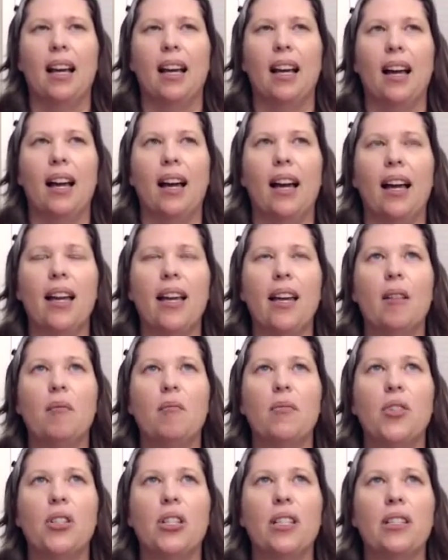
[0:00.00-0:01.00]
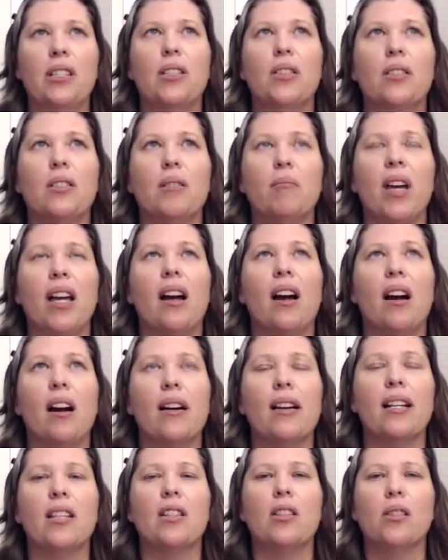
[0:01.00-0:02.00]
my
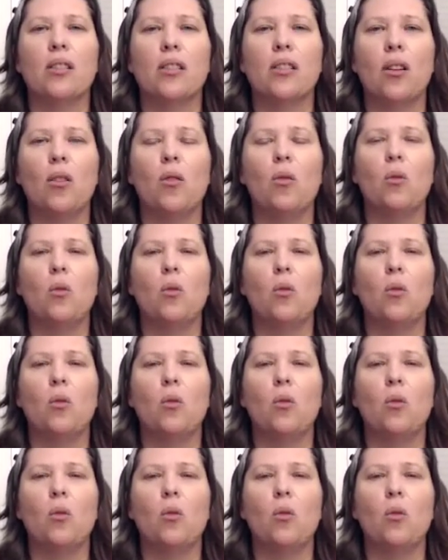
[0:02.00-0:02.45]
heart is so